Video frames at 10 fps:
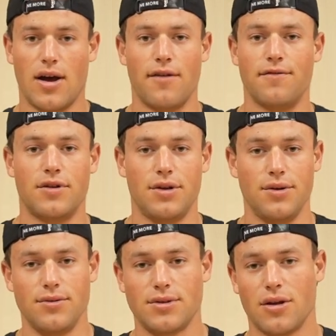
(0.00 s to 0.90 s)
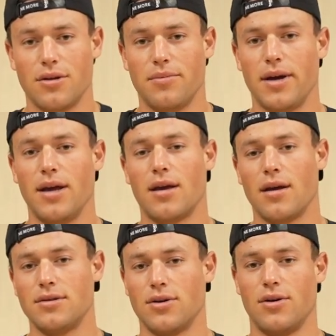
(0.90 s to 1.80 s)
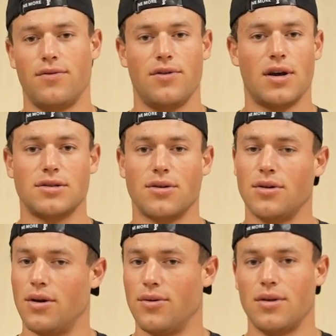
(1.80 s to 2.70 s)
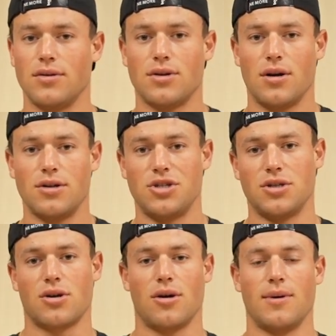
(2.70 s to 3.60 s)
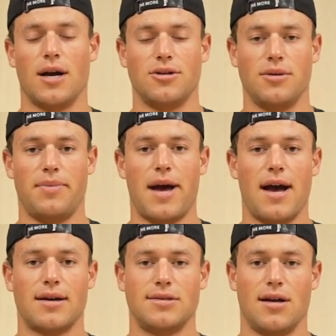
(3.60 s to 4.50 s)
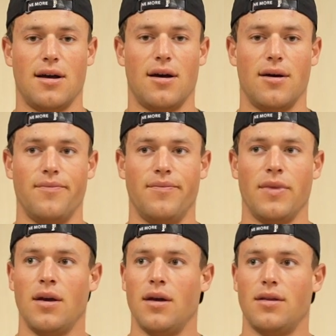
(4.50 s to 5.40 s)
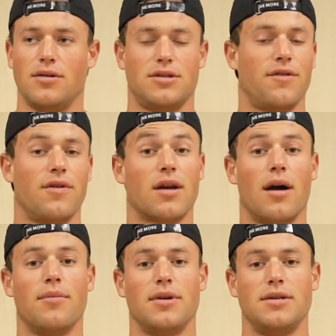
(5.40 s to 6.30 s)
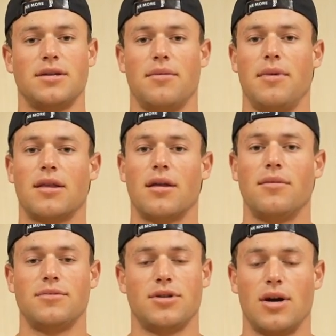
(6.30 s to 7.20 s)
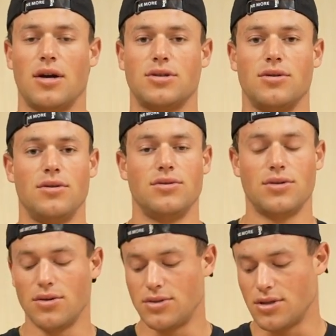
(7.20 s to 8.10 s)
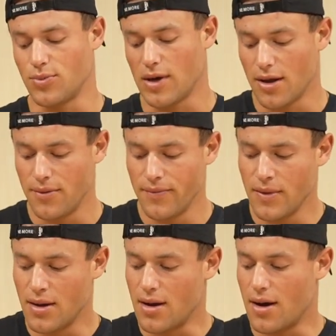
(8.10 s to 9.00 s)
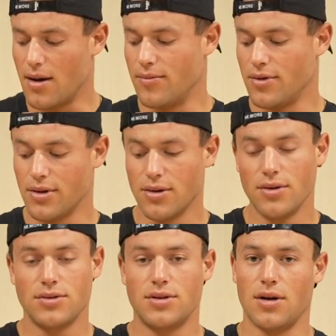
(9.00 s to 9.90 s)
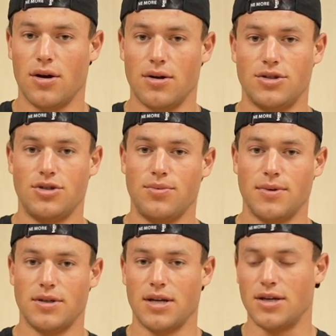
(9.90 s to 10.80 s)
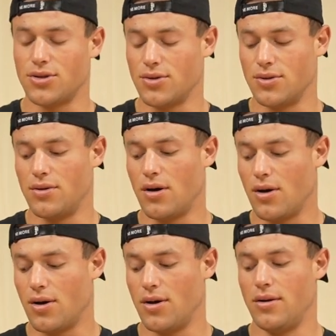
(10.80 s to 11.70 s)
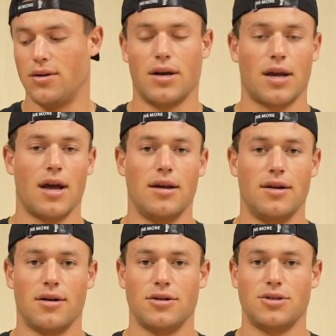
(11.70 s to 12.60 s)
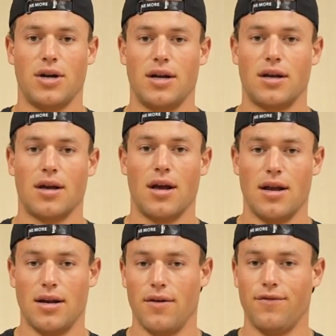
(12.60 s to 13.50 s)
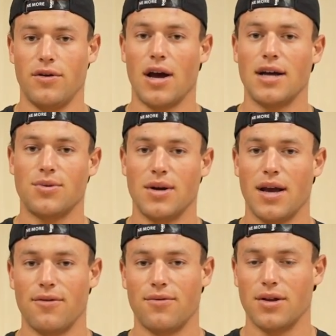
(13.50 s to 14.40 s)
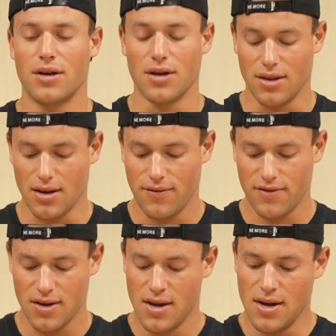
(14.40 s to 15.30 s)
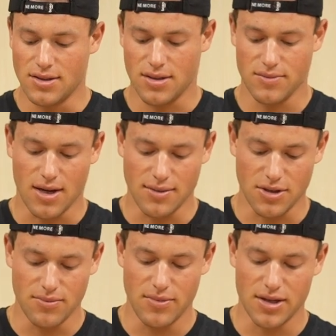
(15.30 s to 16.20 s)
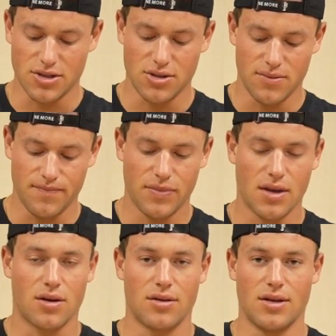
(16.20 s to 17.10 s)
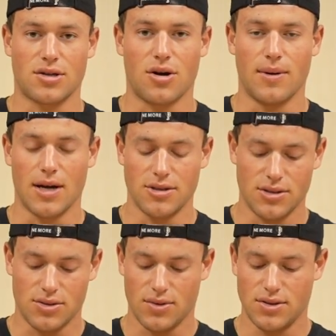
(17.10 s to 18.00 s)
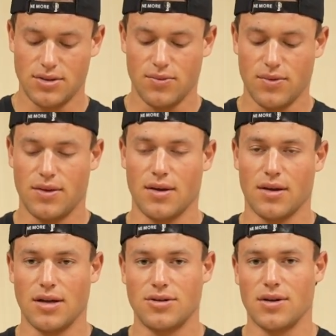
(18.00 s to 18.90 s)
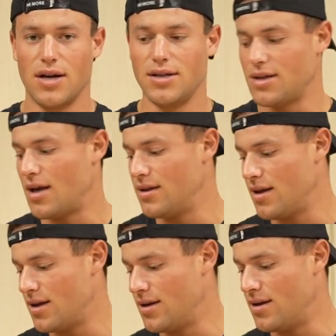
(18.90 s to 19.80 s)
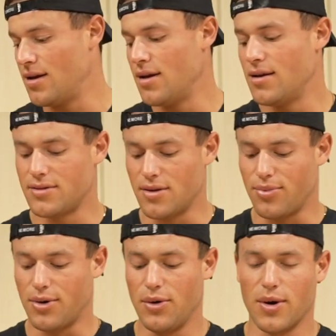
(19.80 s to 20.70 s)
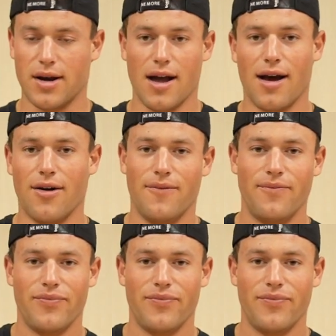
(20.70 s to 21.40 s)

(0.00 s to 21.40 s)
have goos on the bike, so if you guys don't know what those are, it's just carbohydrate packs. There's different companies that make them, so I also use those as well. But those are super essential on like any endurance training. And if you guys want to have a really good lift, sometimes I'll mix this carbohydrate source with the electrolytes and then some pre-workout,